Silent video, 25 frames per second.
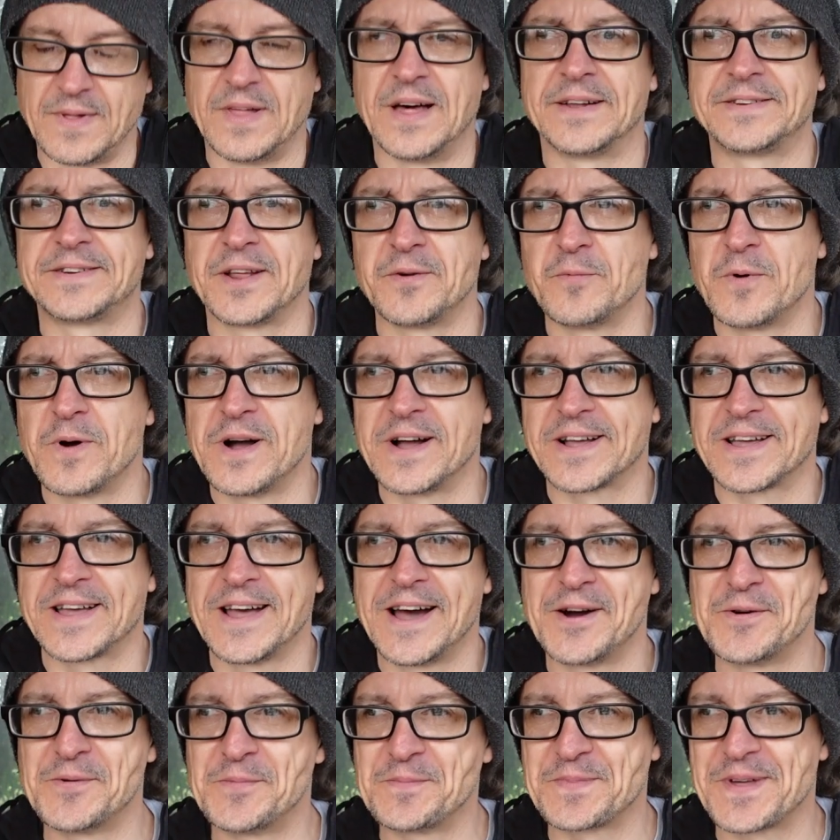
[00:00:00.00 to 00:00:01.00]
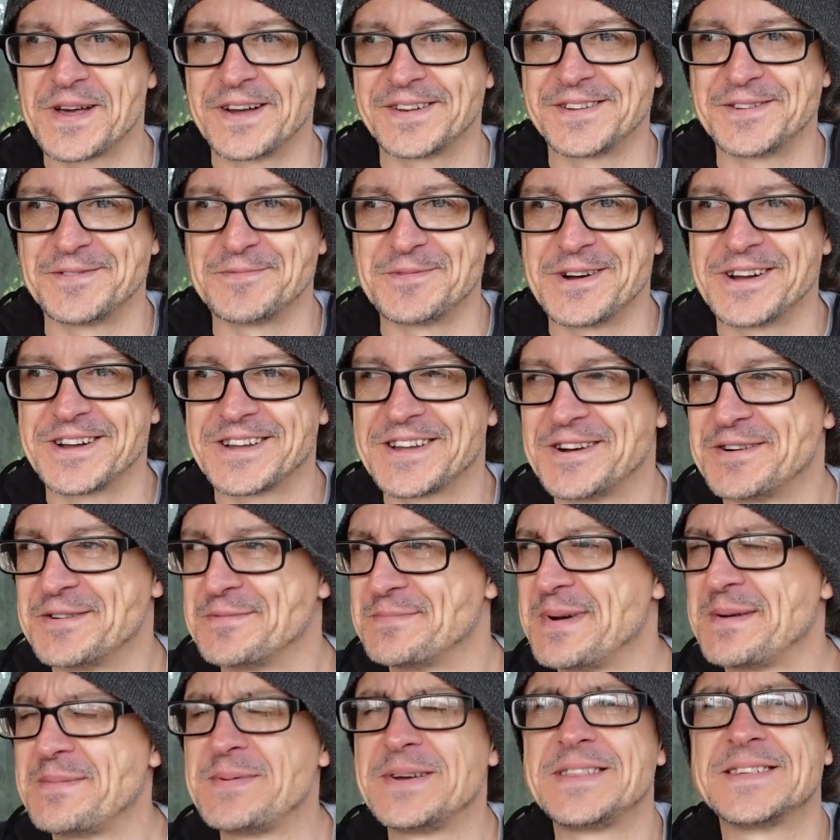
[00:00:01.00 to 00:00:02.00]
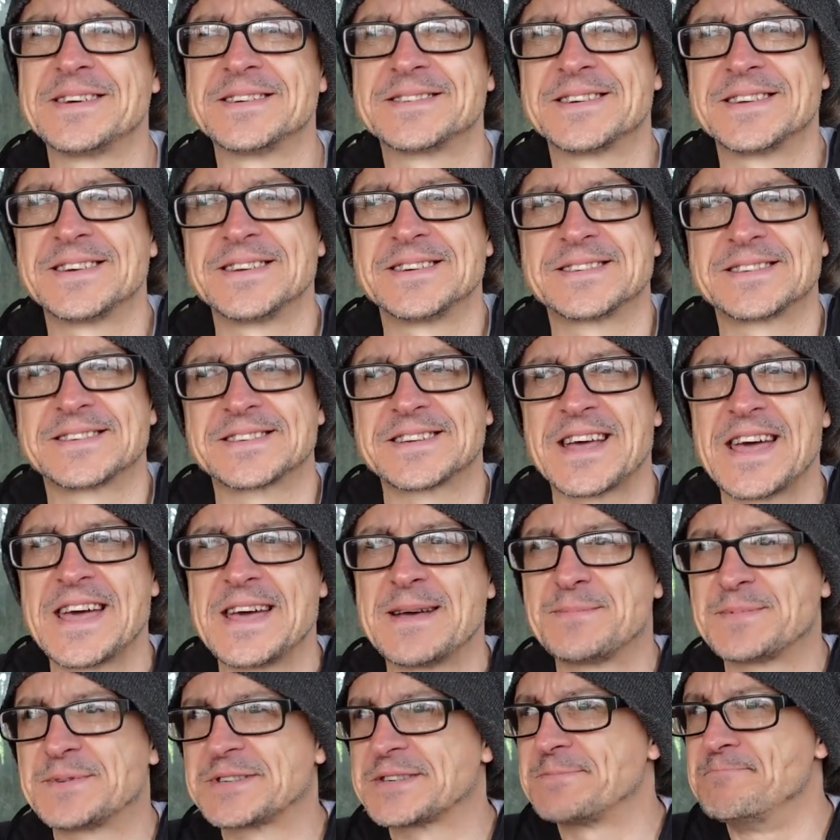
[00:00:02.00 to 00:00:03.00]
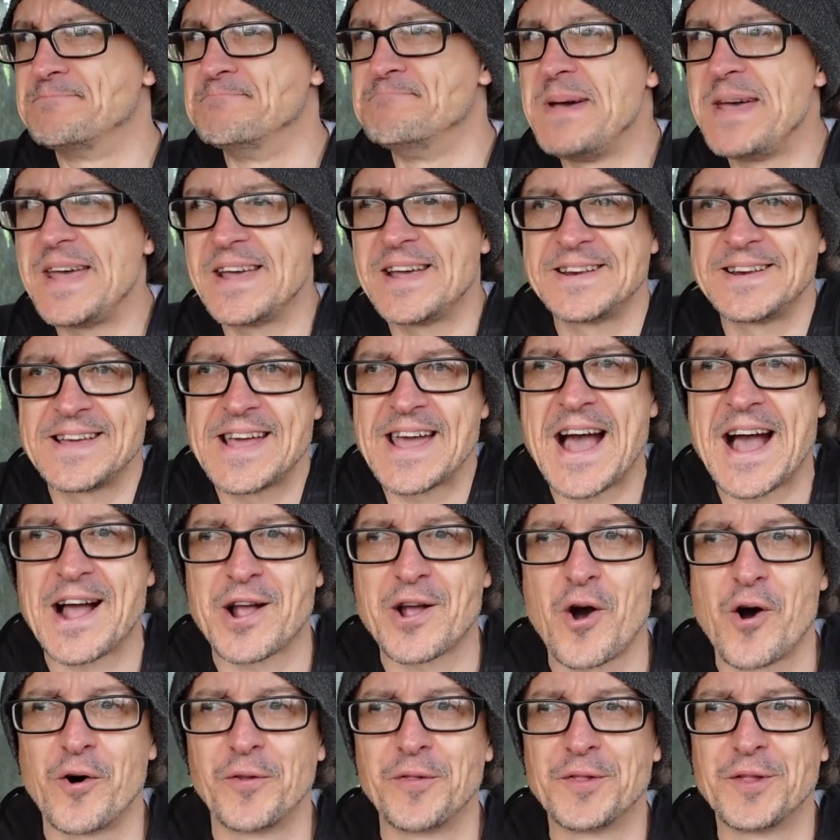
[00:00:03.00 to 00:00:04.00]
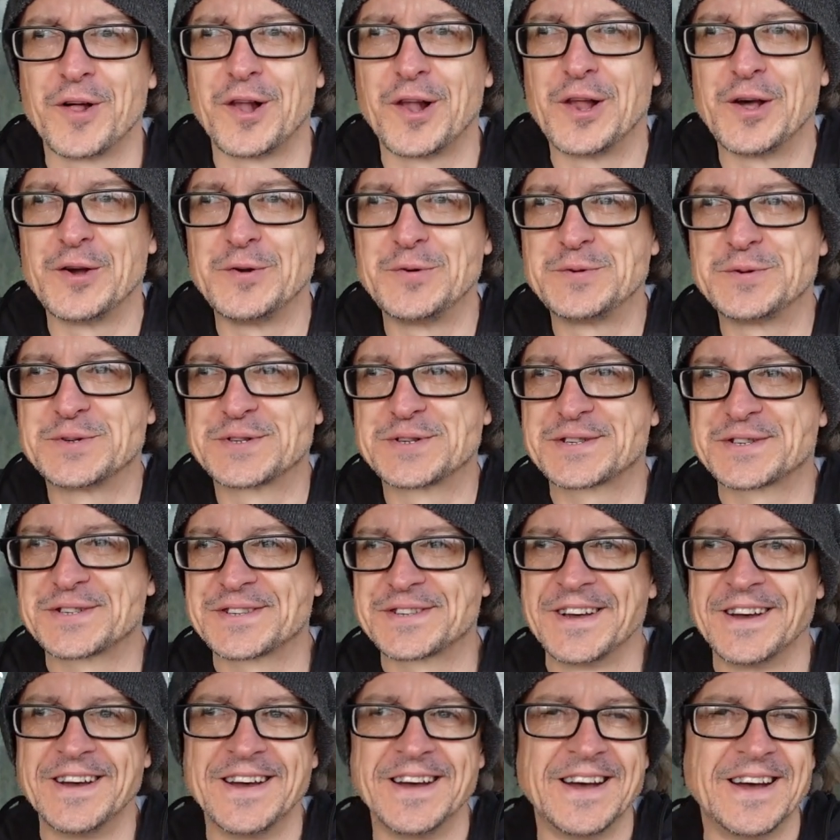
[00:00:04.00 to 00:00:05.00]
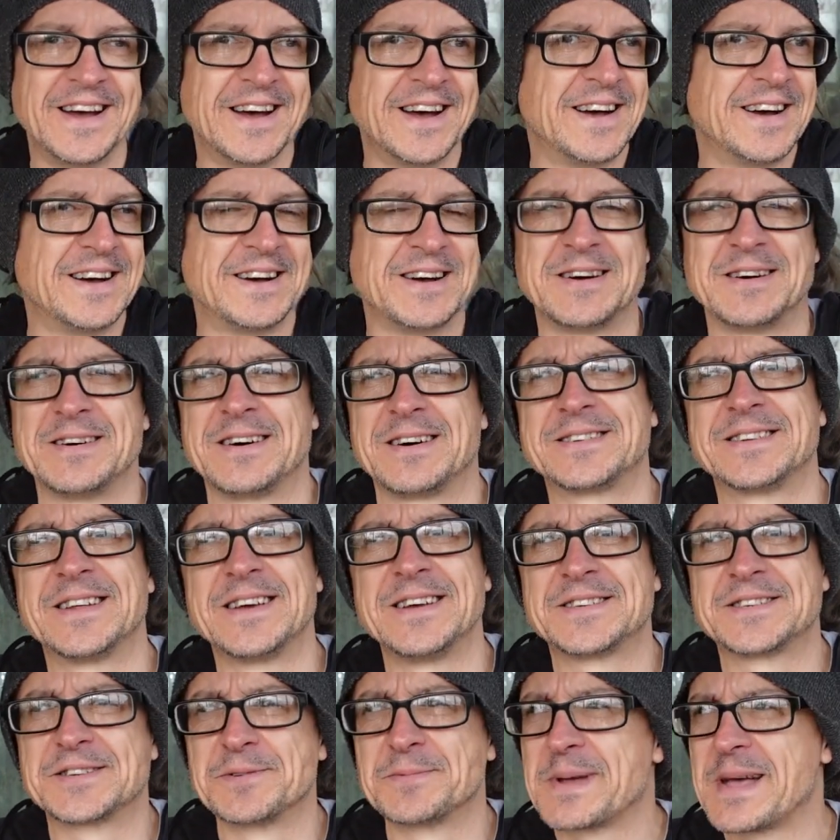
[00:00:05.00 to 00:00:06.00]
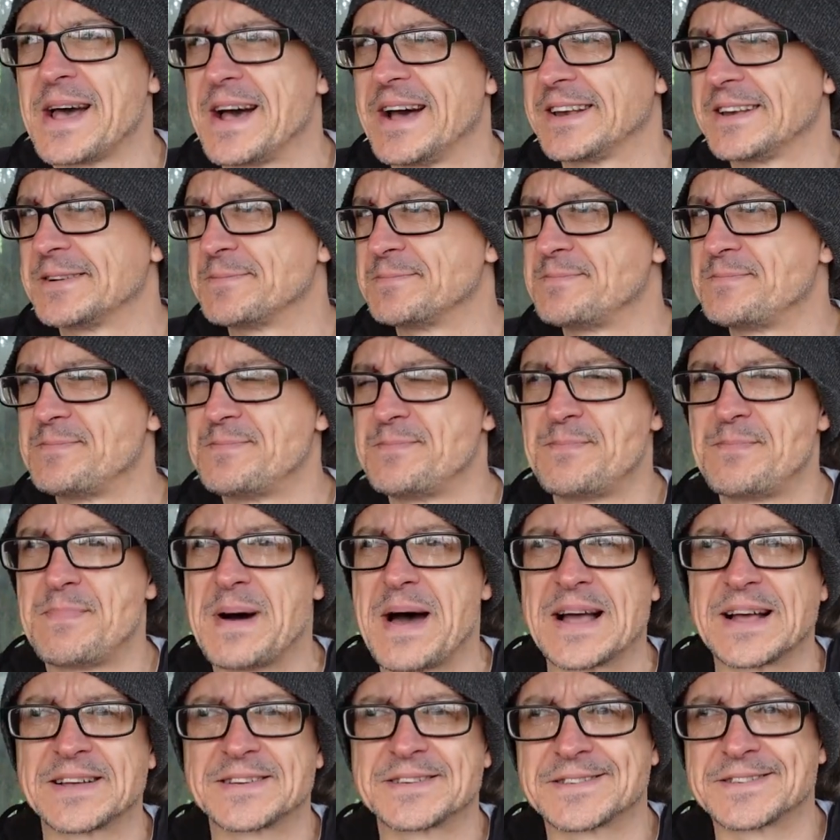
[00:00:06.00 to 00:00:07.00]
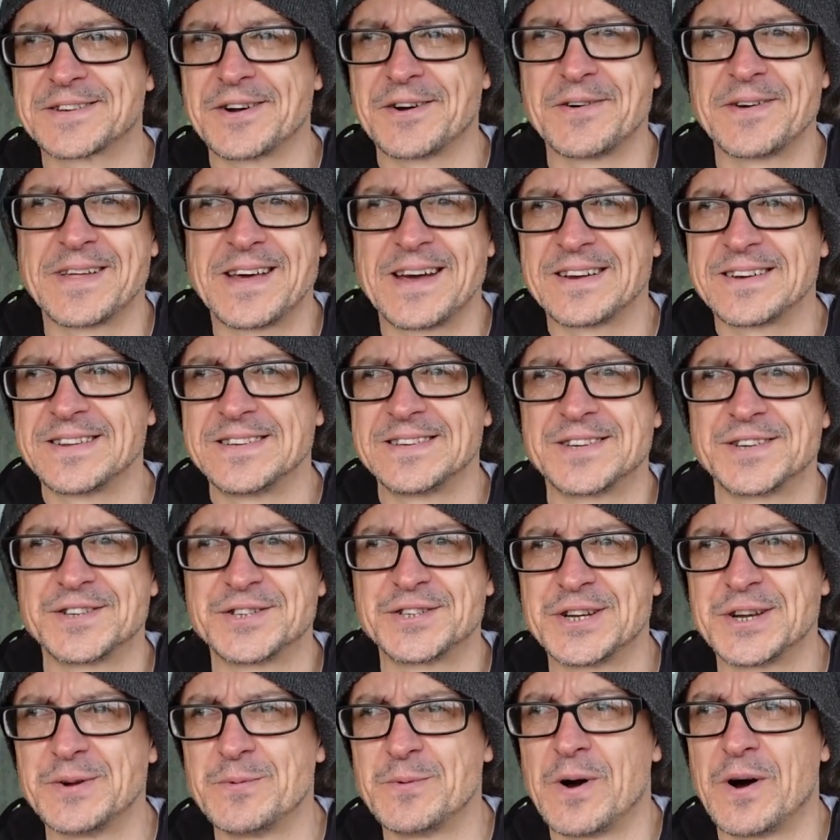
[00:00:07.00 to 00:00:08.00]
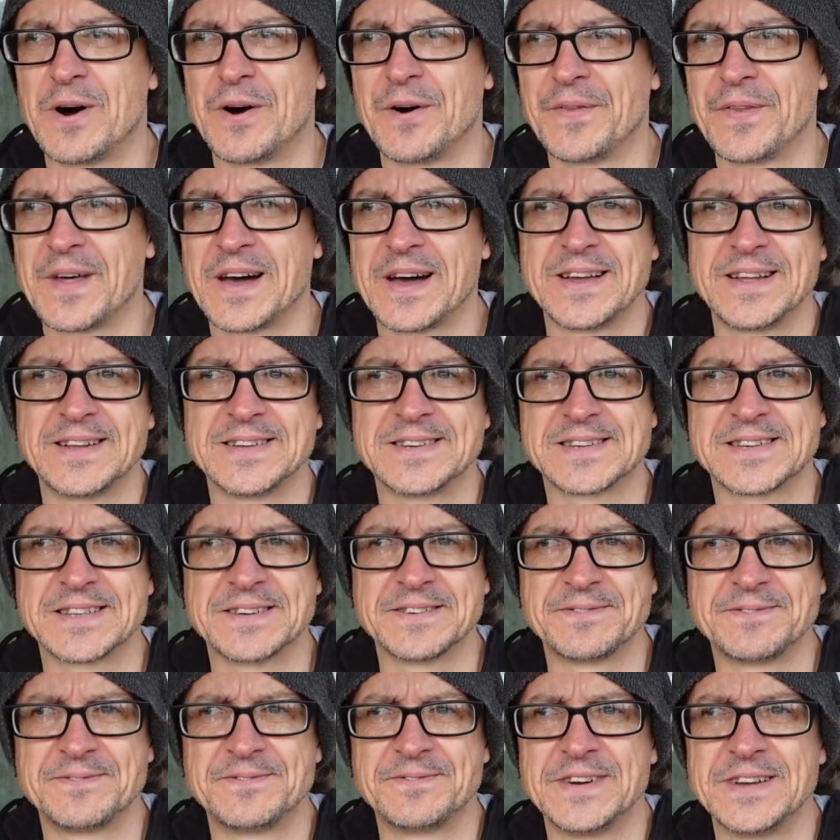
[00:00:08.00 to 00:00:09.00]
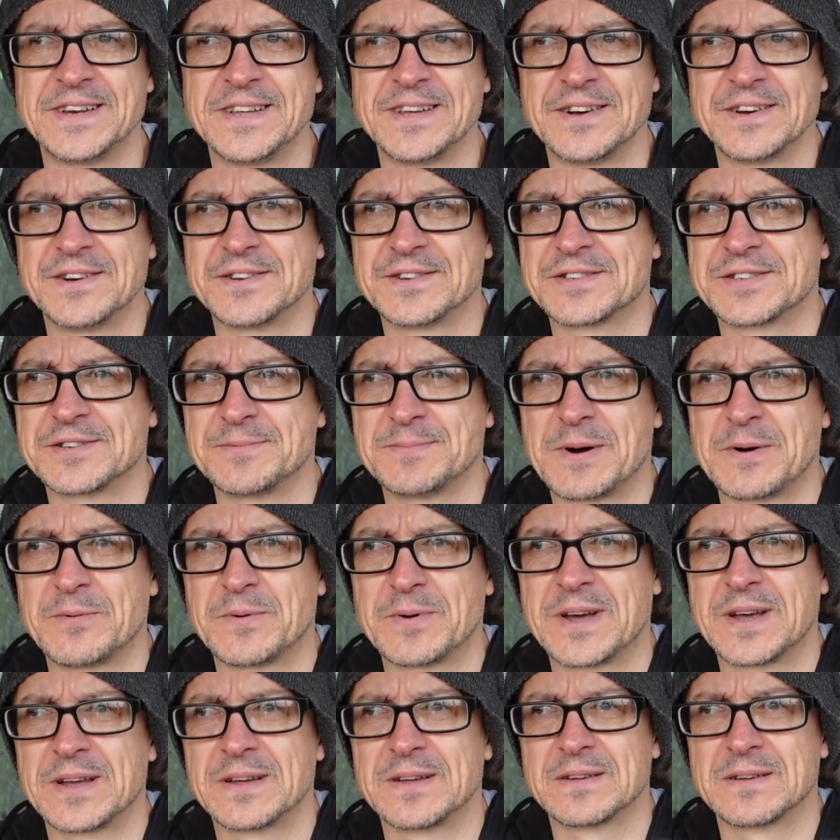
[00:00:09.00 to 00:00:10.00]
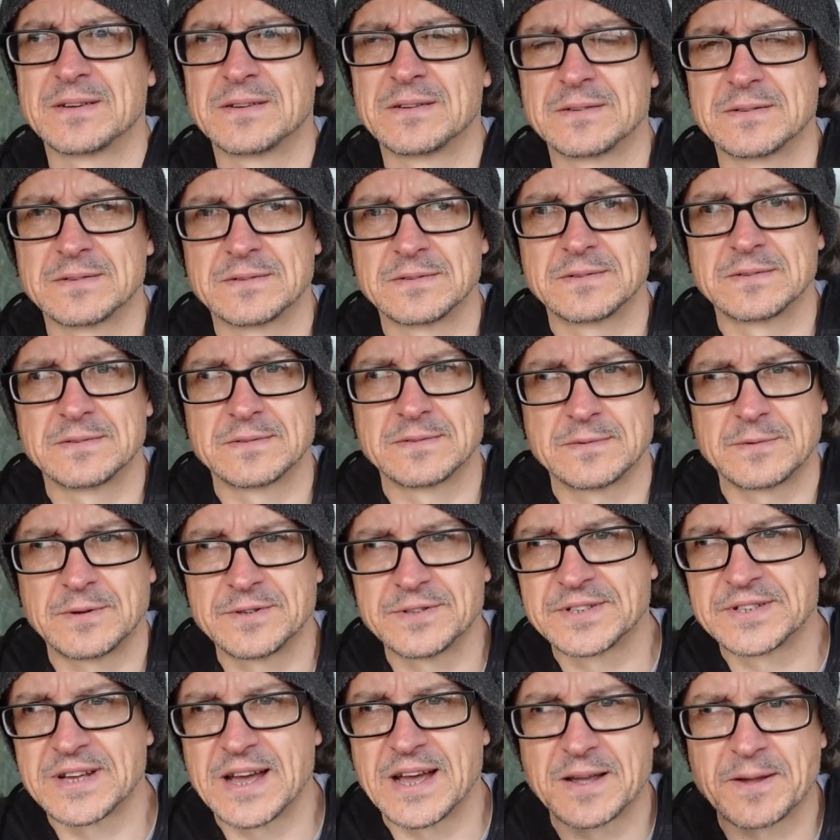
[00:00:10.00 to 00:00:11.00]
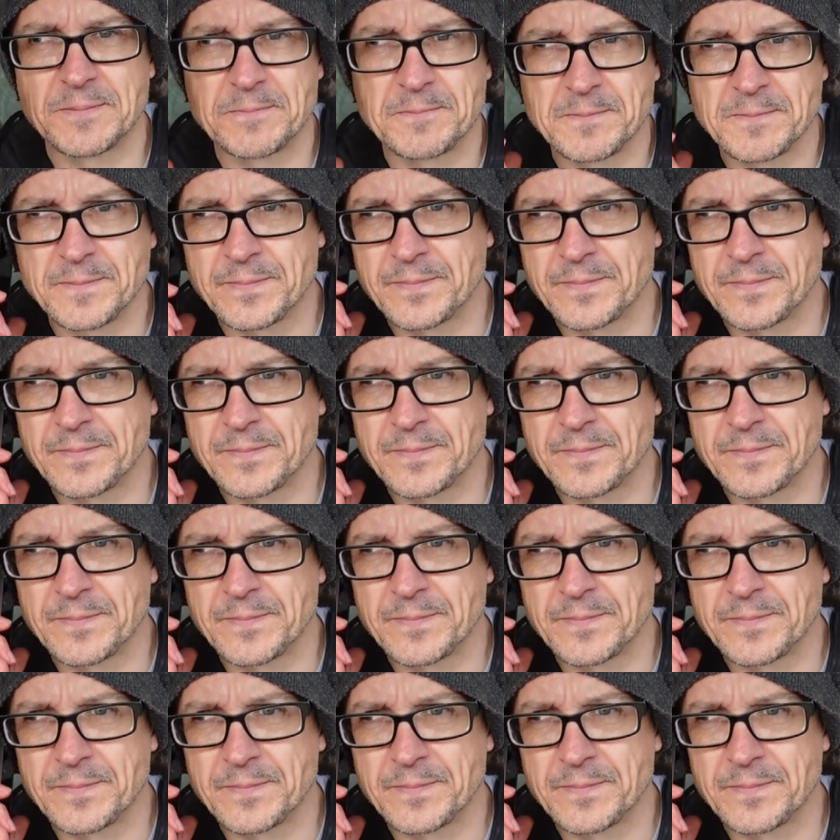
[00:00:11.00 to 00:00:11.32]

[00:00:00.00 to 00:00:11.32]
That didn't work out. That didn't work out. Maybe there's an escaped maniac on the loose. I'd need some kind of backstory. I need to shoehorn that into the video somehow. One sec.